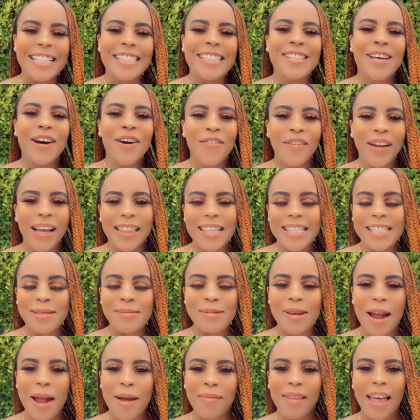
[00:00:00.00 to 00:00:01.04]
Don't forget to
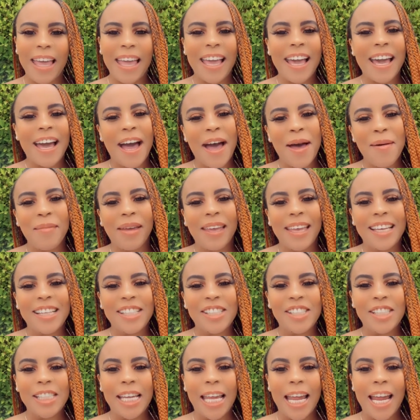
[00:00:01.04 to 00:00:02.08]
subscribe, like, comment, and
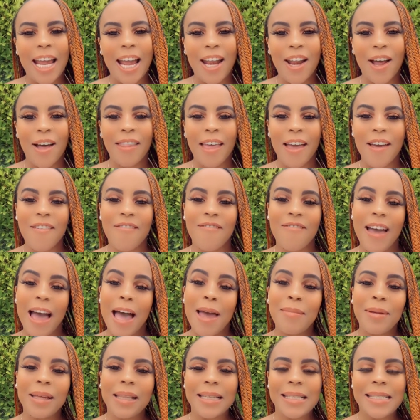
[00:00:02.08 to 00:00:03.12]
share, and all that
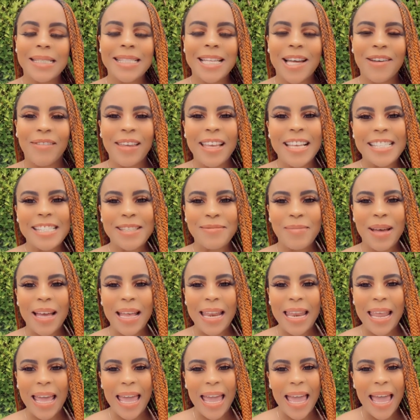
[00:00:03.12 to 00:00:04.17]
fabulous stuff. It's
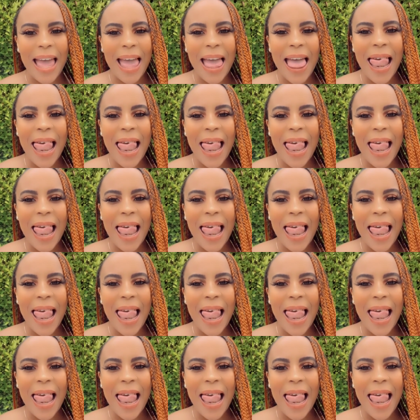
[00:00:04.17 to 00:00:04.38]
Monday.